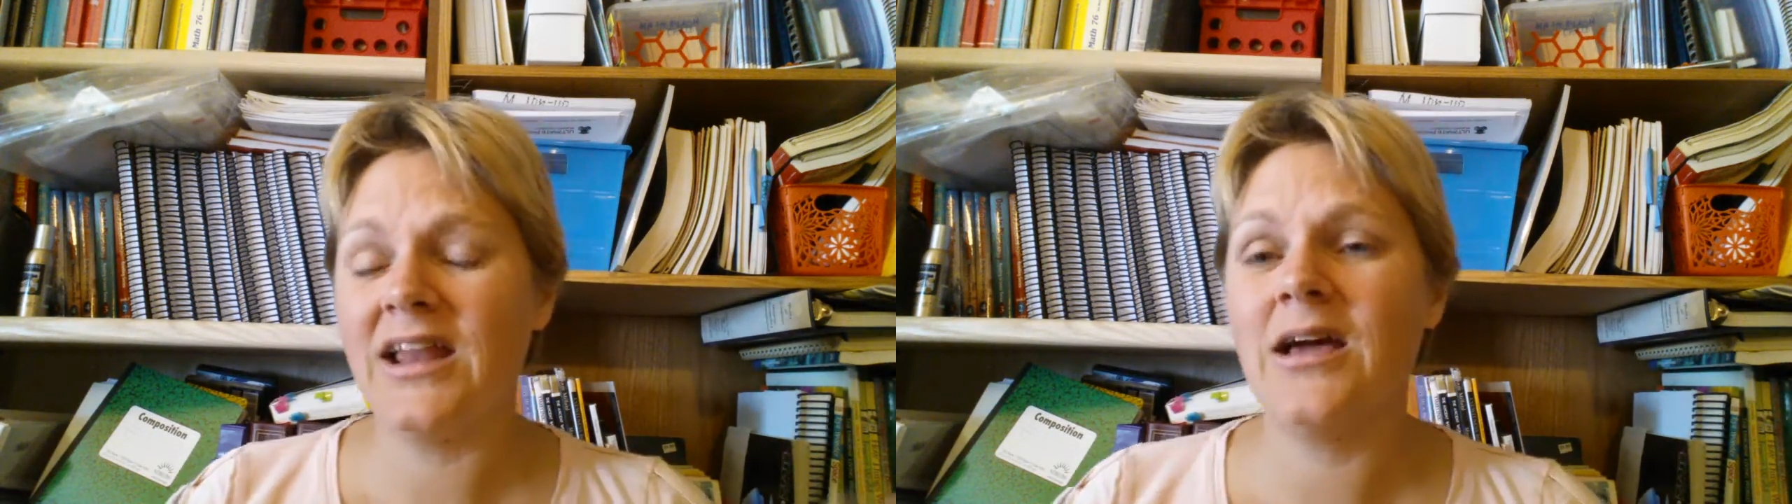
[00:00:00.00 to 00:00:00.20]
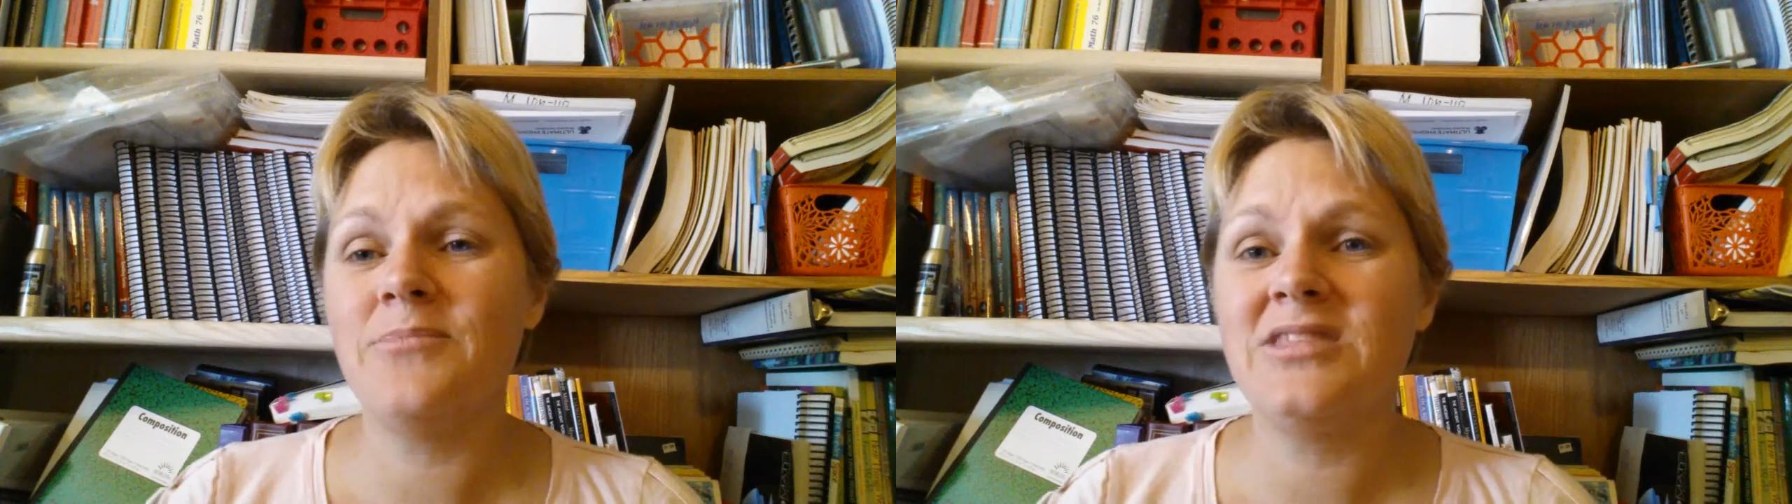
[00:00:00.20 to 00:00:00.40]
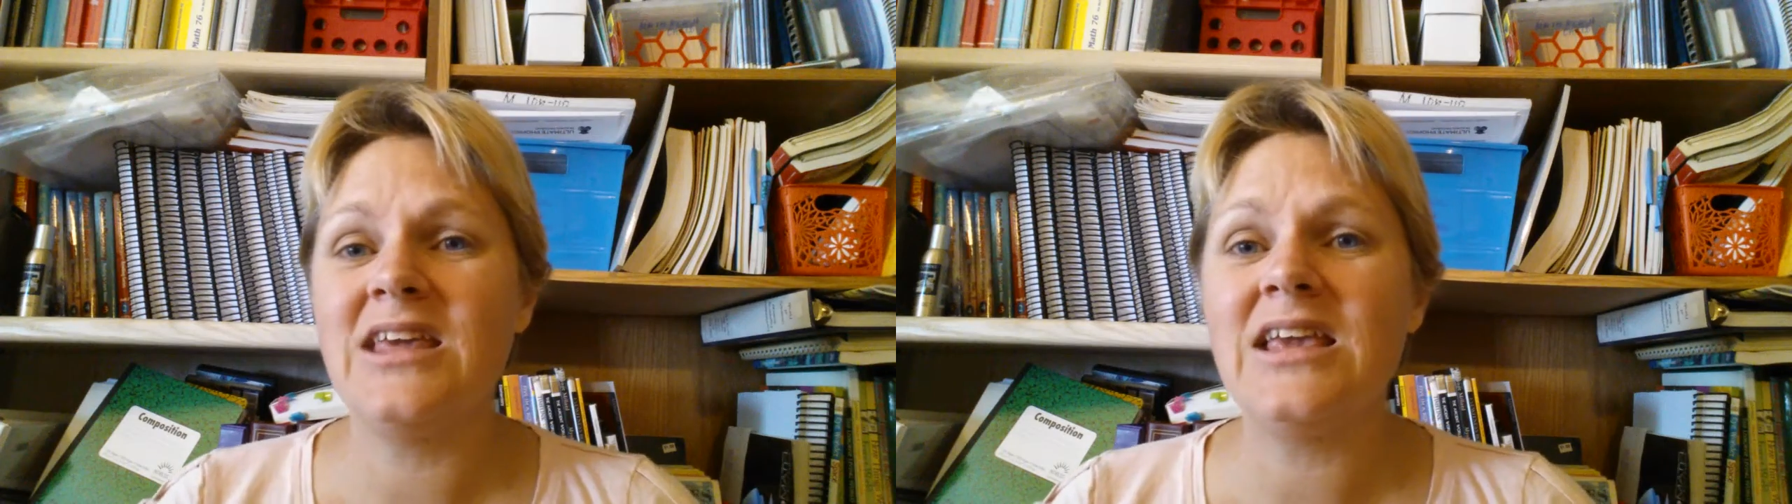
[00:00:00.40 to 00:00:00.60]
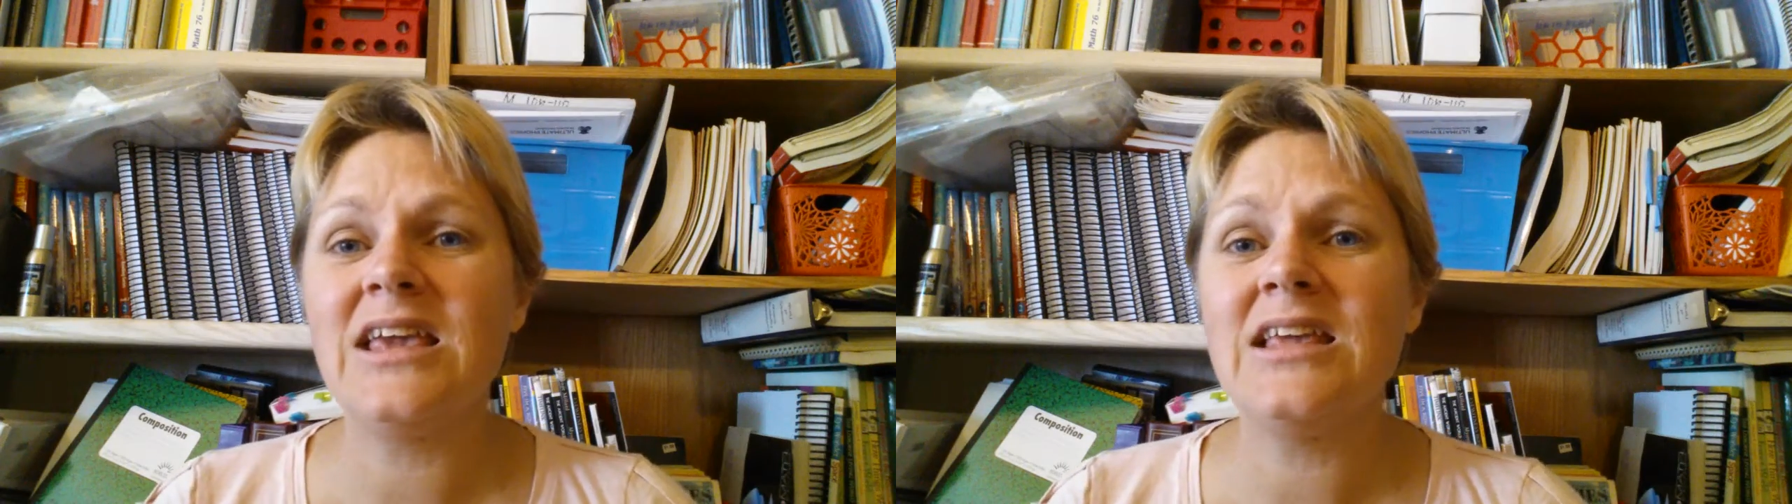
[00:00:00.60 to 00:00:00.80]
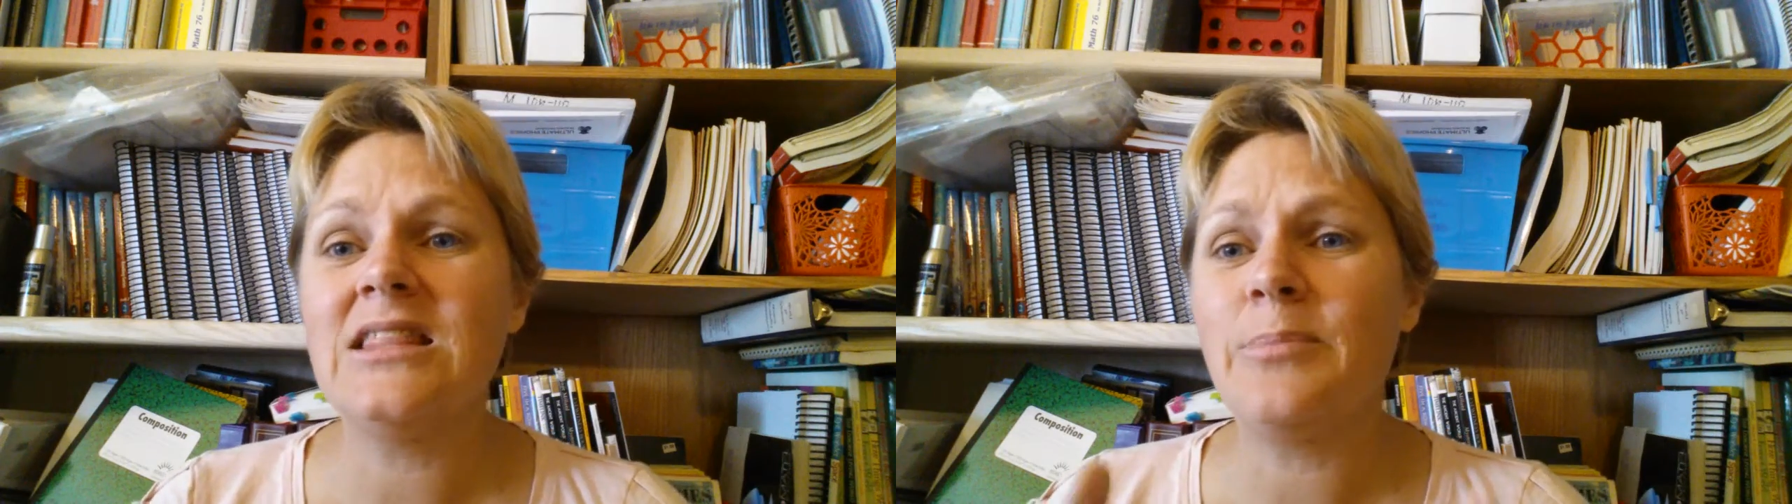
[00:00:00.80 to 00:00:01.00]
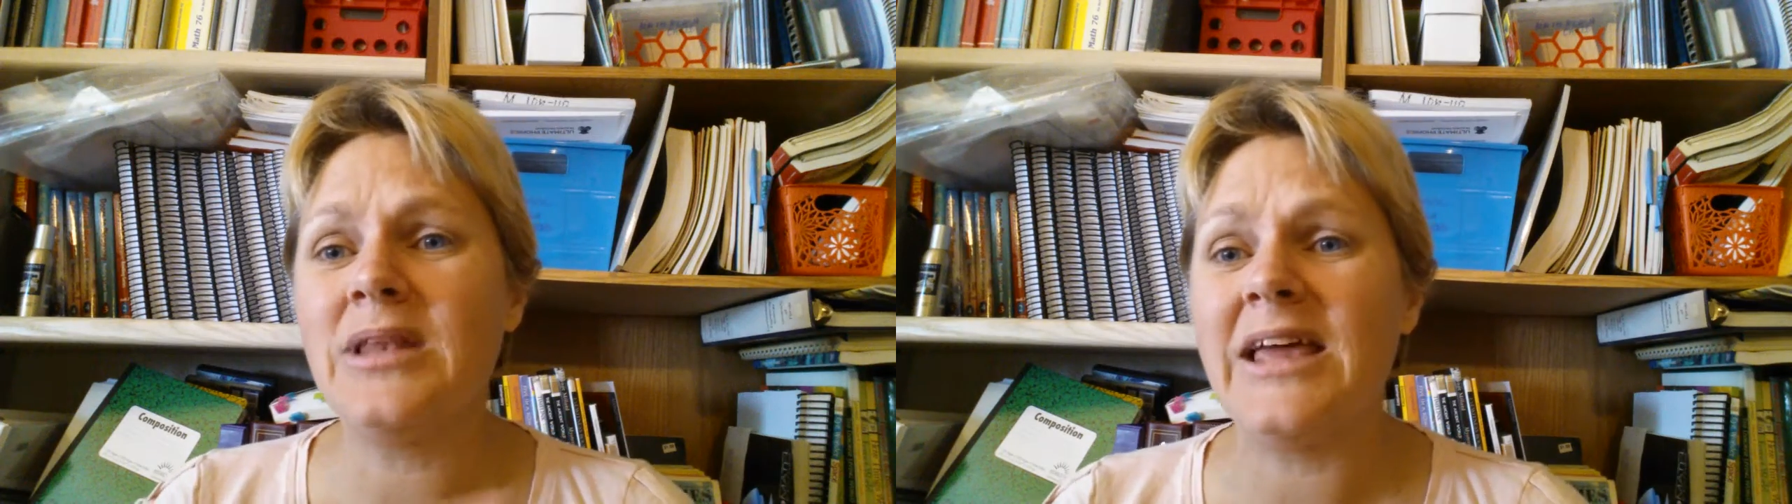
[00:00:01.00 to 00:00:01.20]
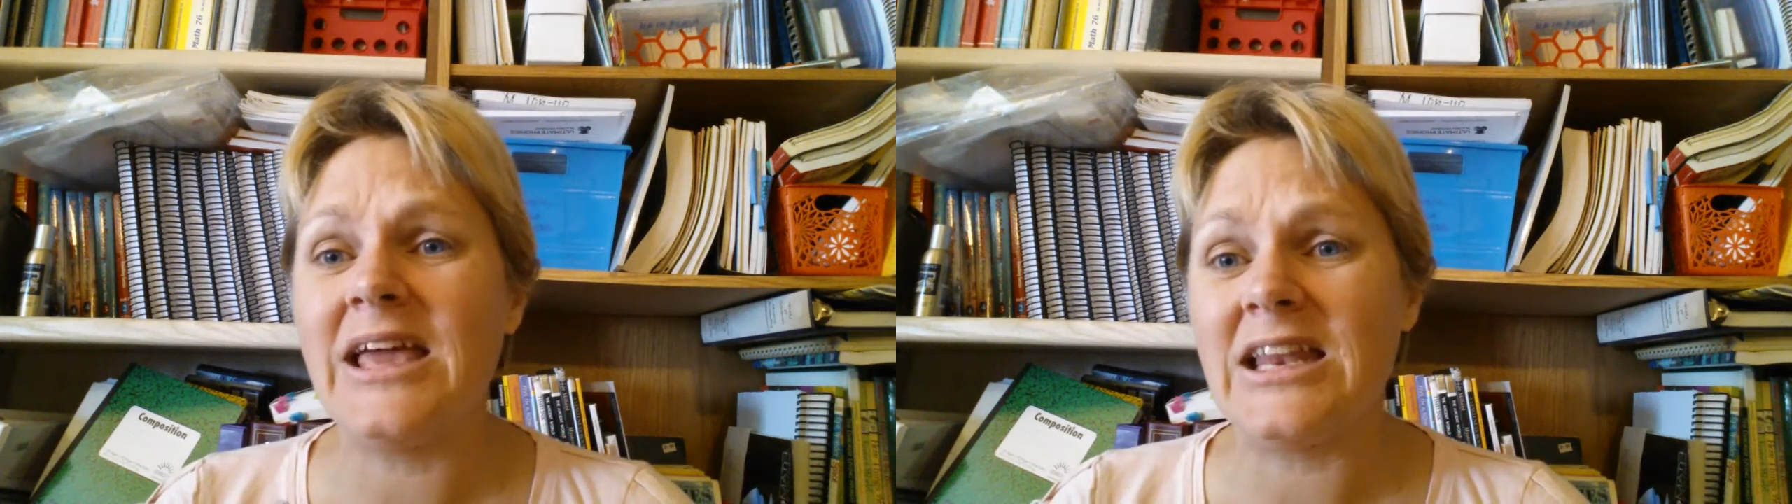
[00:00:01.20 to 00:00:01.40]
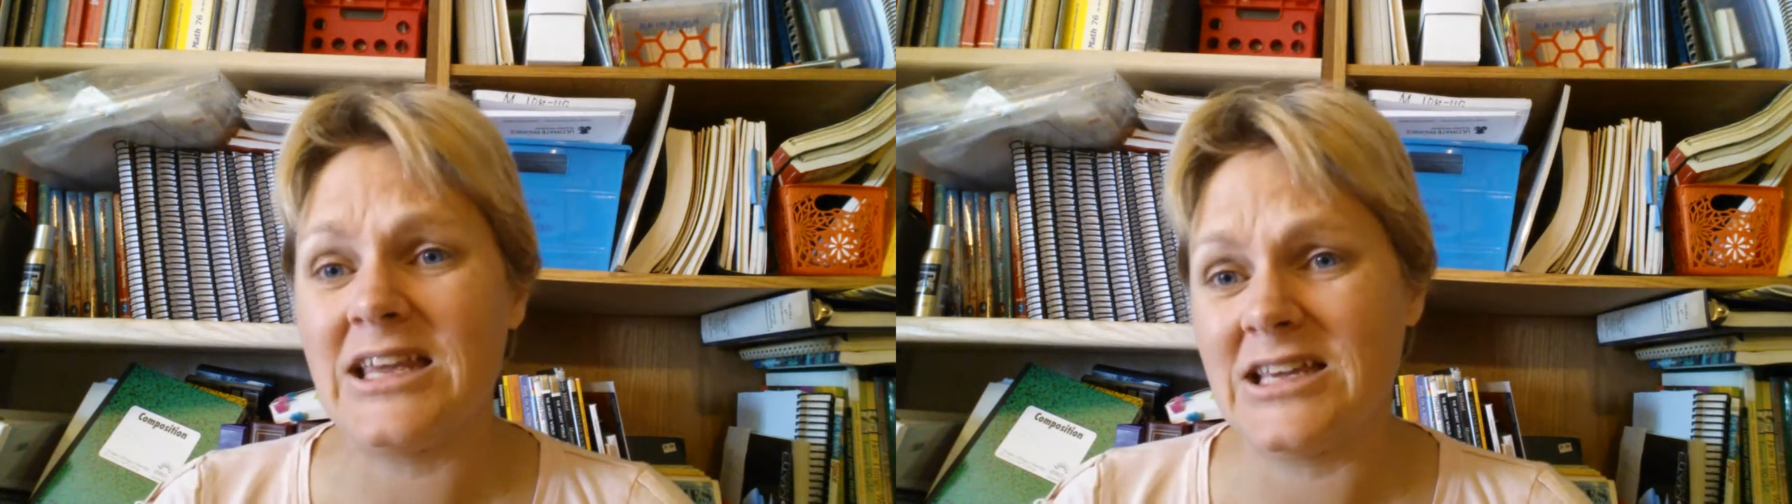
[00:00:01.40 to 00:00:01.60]
and I'm thinking the
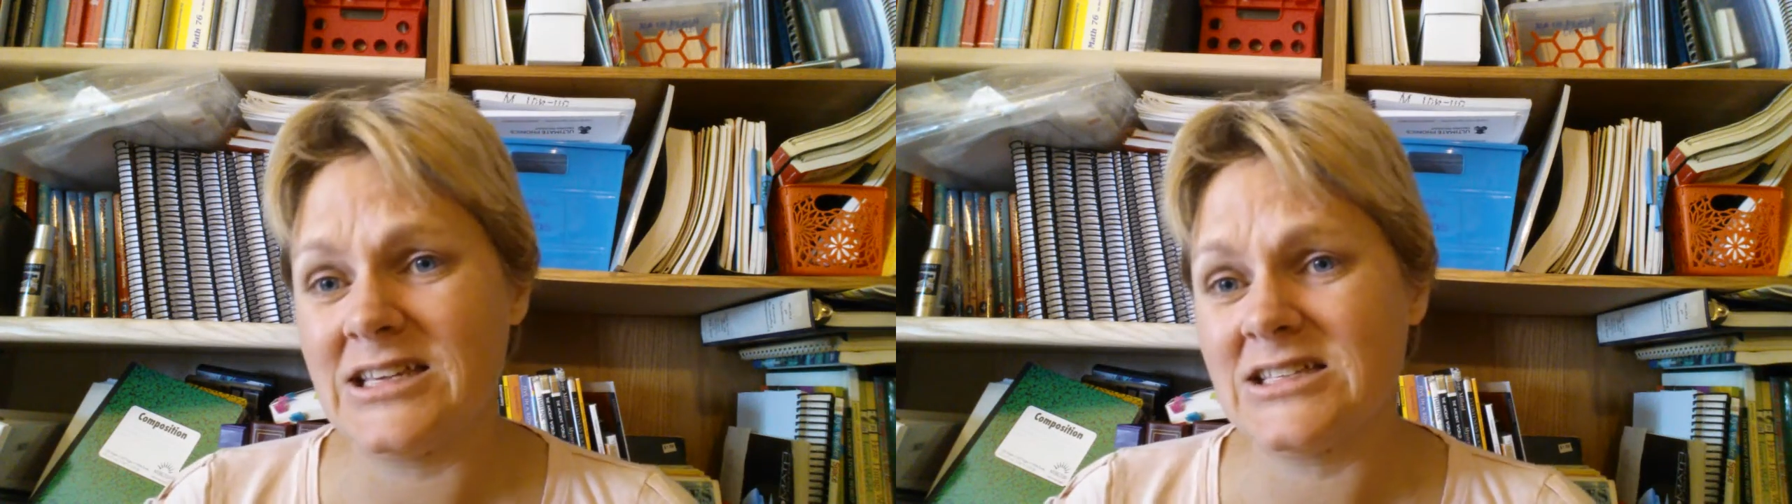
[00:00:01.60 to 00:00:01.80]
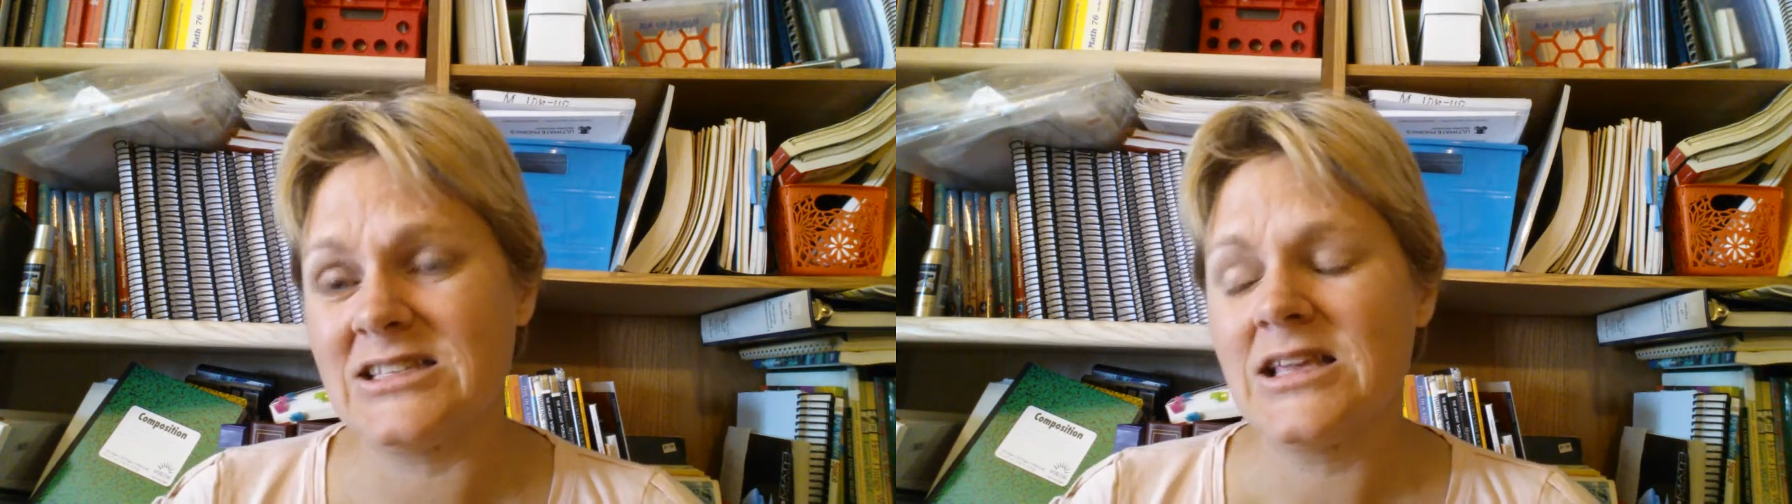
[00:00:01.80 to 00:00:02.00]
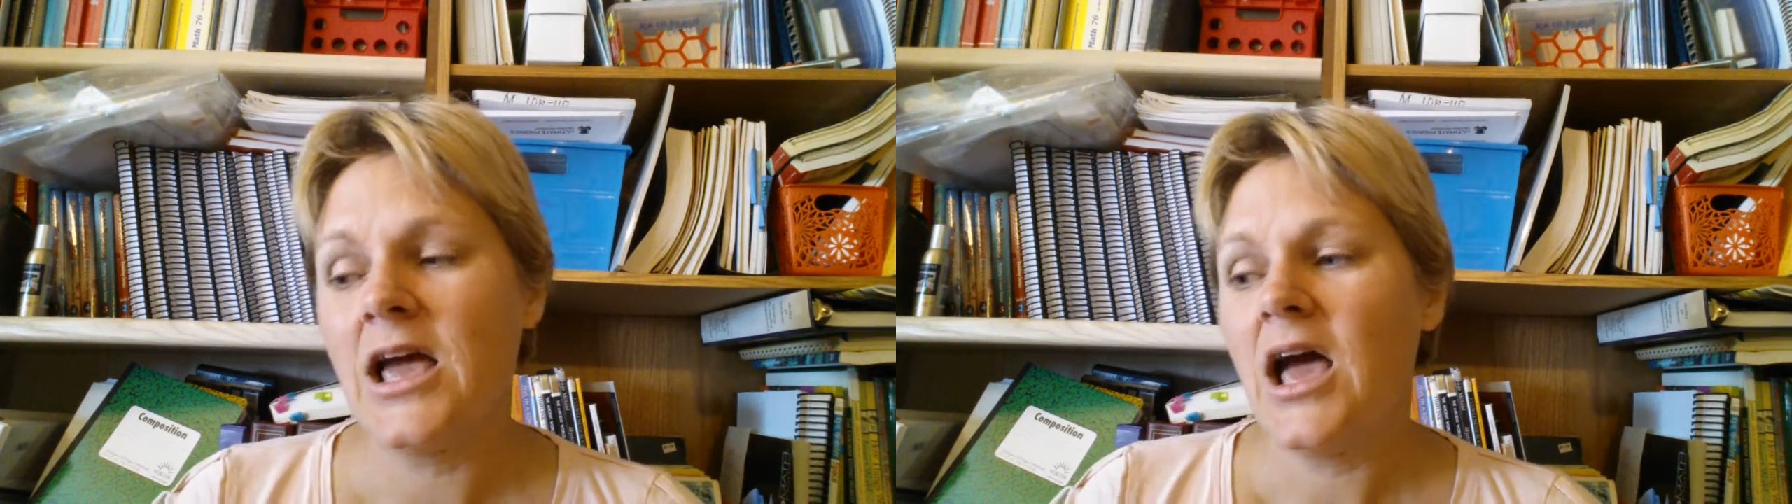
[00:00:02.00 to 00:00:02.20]
plan is